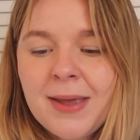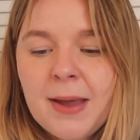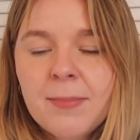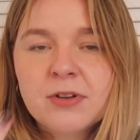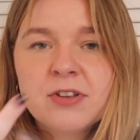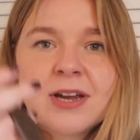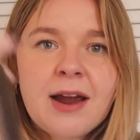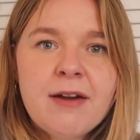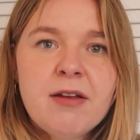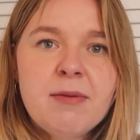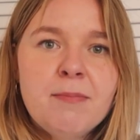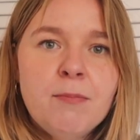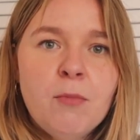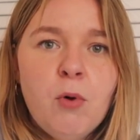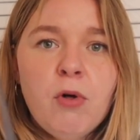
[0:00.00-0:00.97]
be able to carry
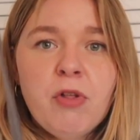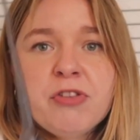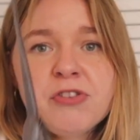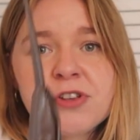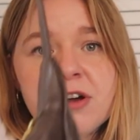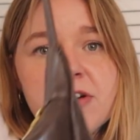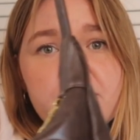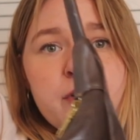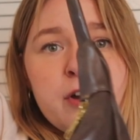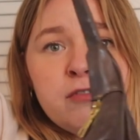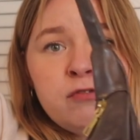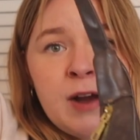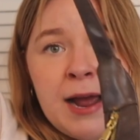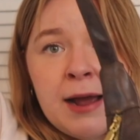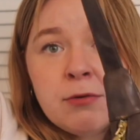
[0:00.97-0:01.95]
more stuff
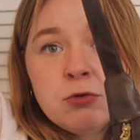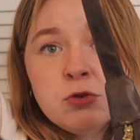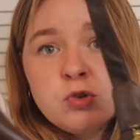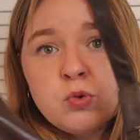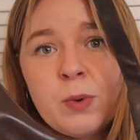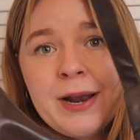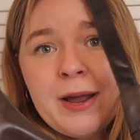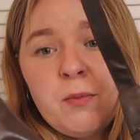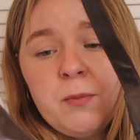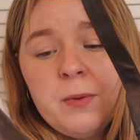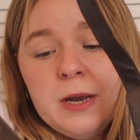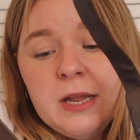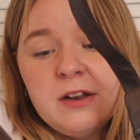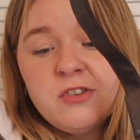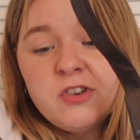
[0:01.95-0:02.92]
around when I
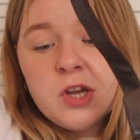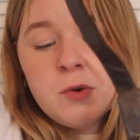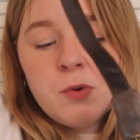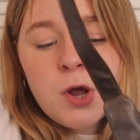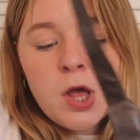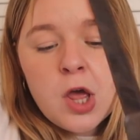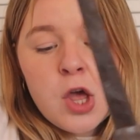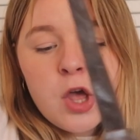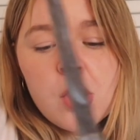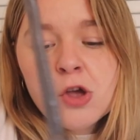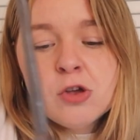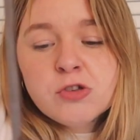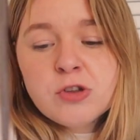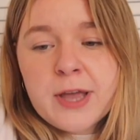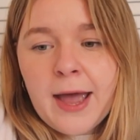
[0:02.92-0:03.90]
need to.
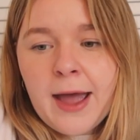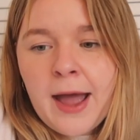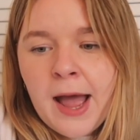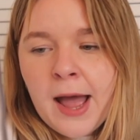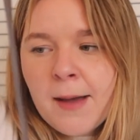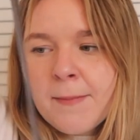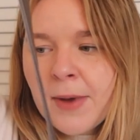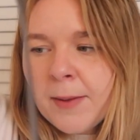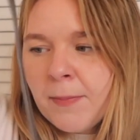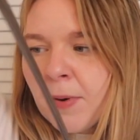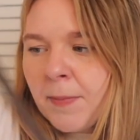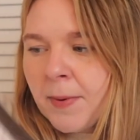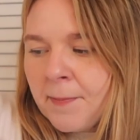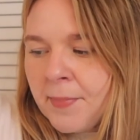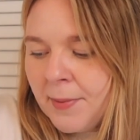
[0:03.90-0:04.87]
So yeah, I
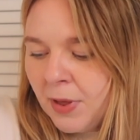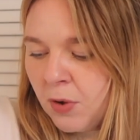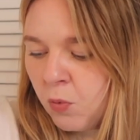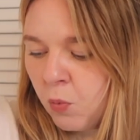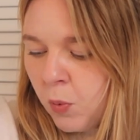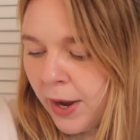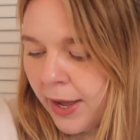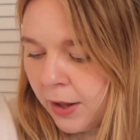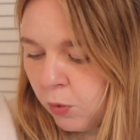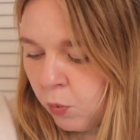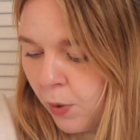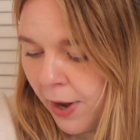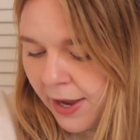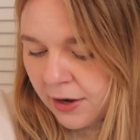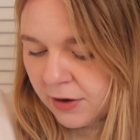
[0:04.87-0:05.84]
probably will
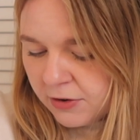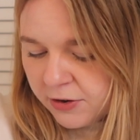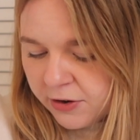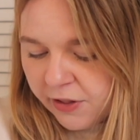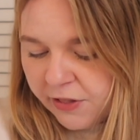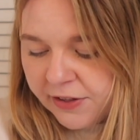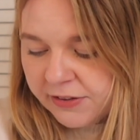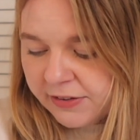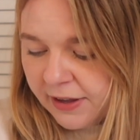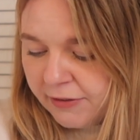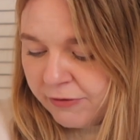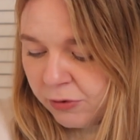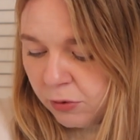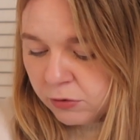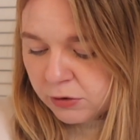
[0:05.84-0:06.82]
wait until this
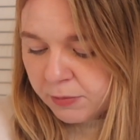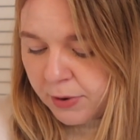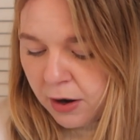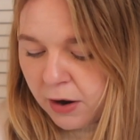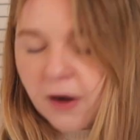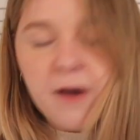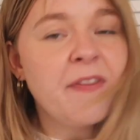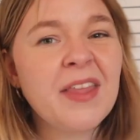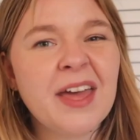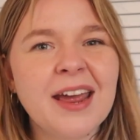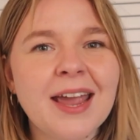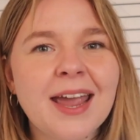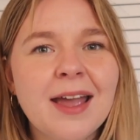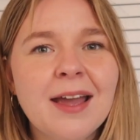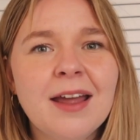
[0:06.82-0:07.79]
like falls apart and
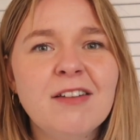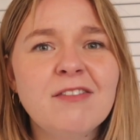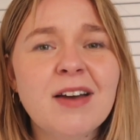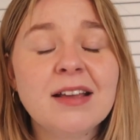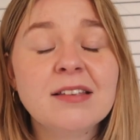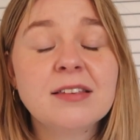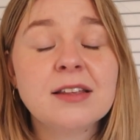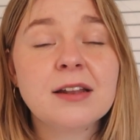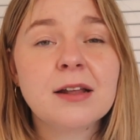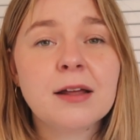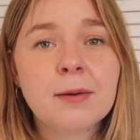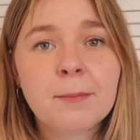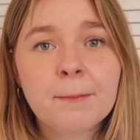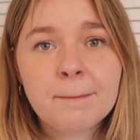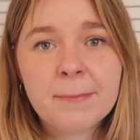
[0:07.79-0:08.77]
then invest in
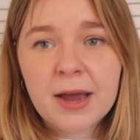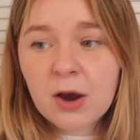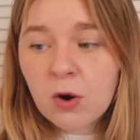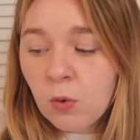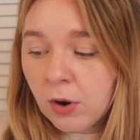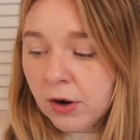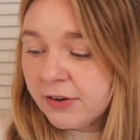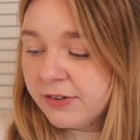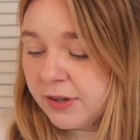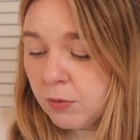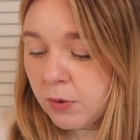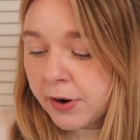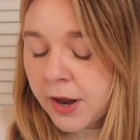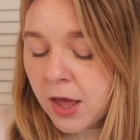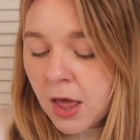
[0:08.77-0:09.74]
a better quality
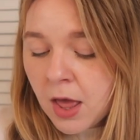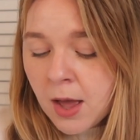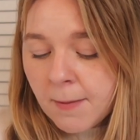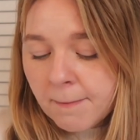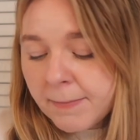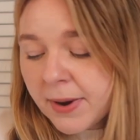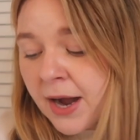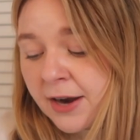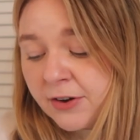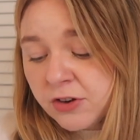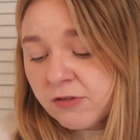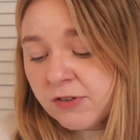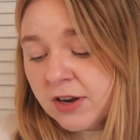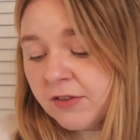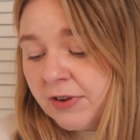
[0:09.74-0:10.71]
one. But I
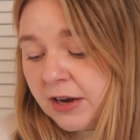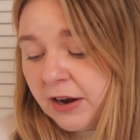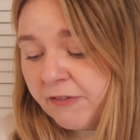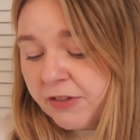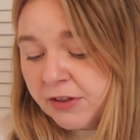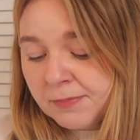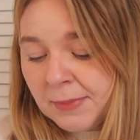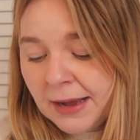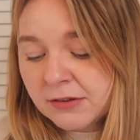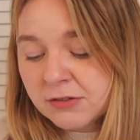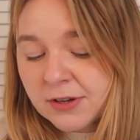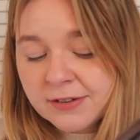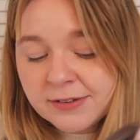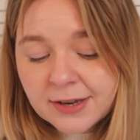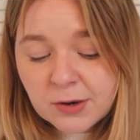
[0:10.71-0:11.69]
do really, really love this bag,
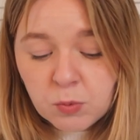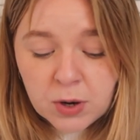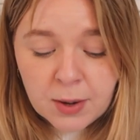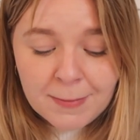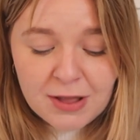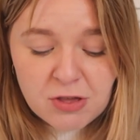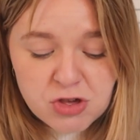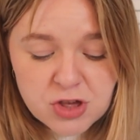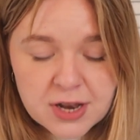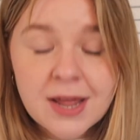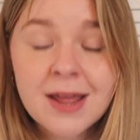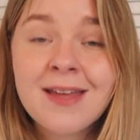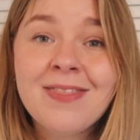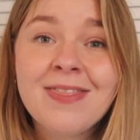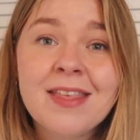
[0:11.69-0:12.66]
so I did want to mention
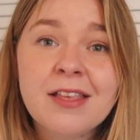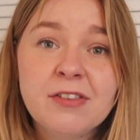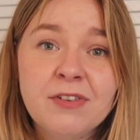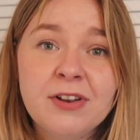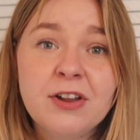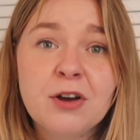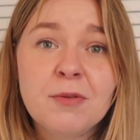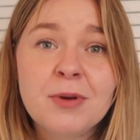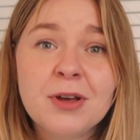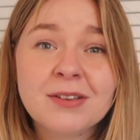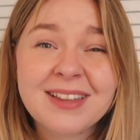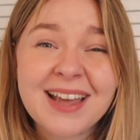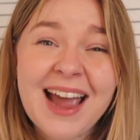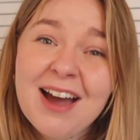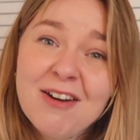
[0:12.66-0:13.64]
it in this video
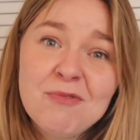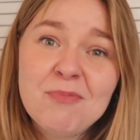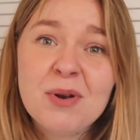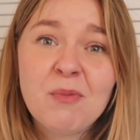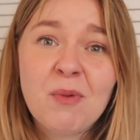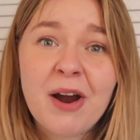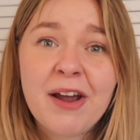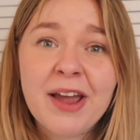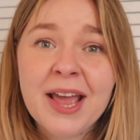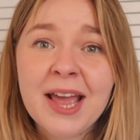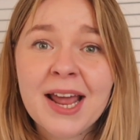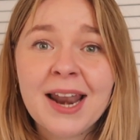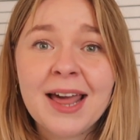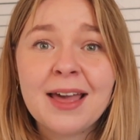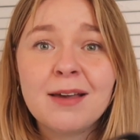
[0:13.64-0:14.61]
because I have been wearing
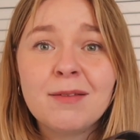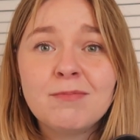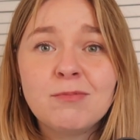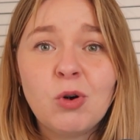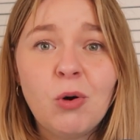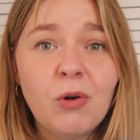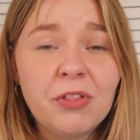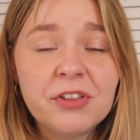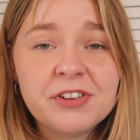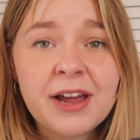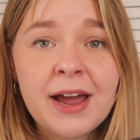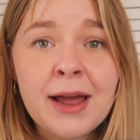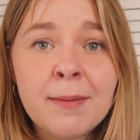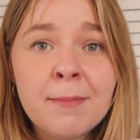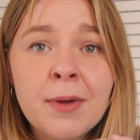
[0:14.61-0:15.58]
it like all the
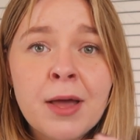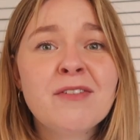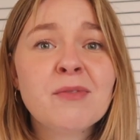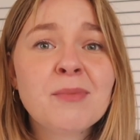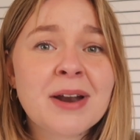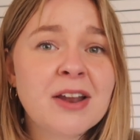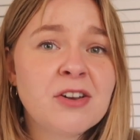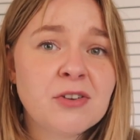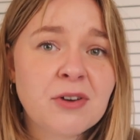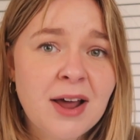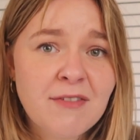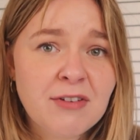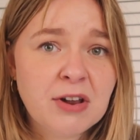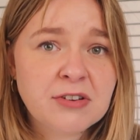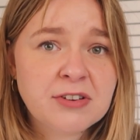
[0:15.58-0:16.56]
time. Even when I don't
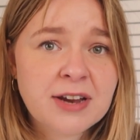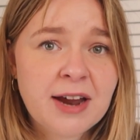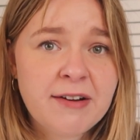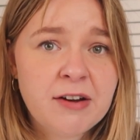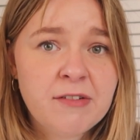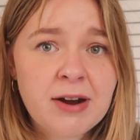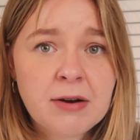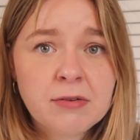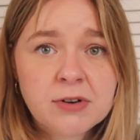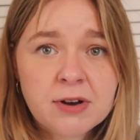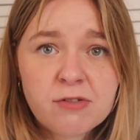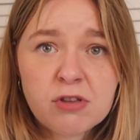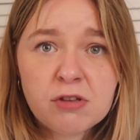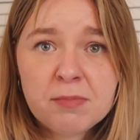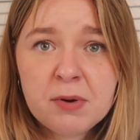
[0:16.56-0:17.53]
have a lot to carry around,
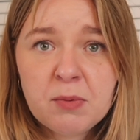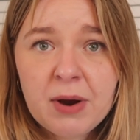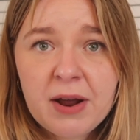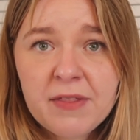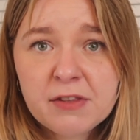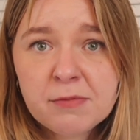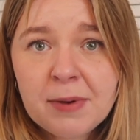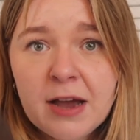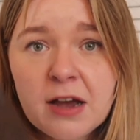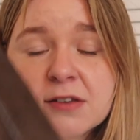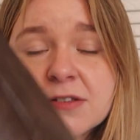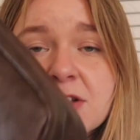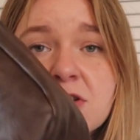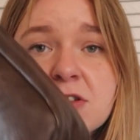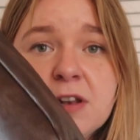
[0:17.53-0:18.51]
I've just been wearing this bag
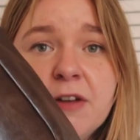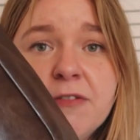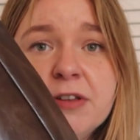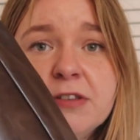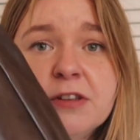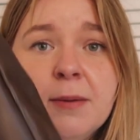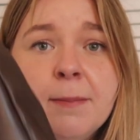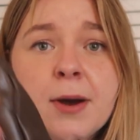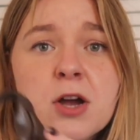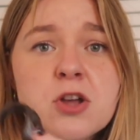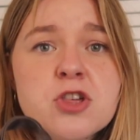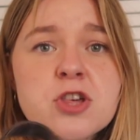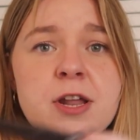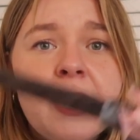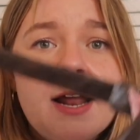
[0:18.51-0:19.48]
because I just love it so
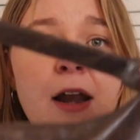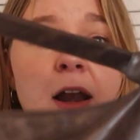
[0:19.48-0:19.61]
much, and I